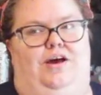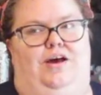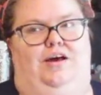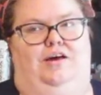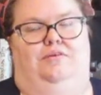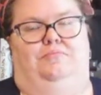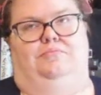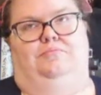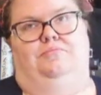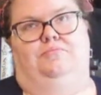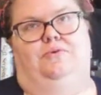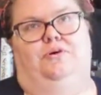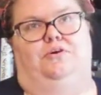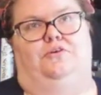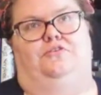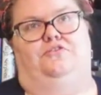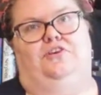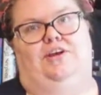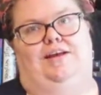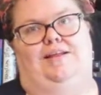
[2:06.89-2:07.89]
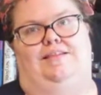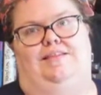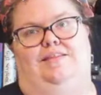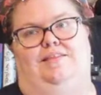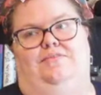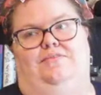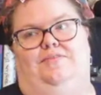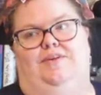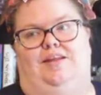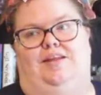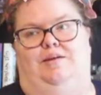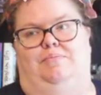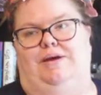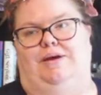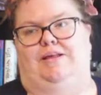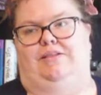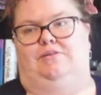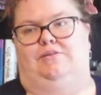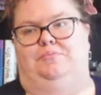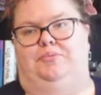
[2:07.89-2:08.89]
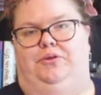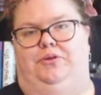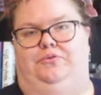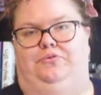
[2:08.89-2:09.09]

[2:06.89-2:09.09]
her chances of getting a basketball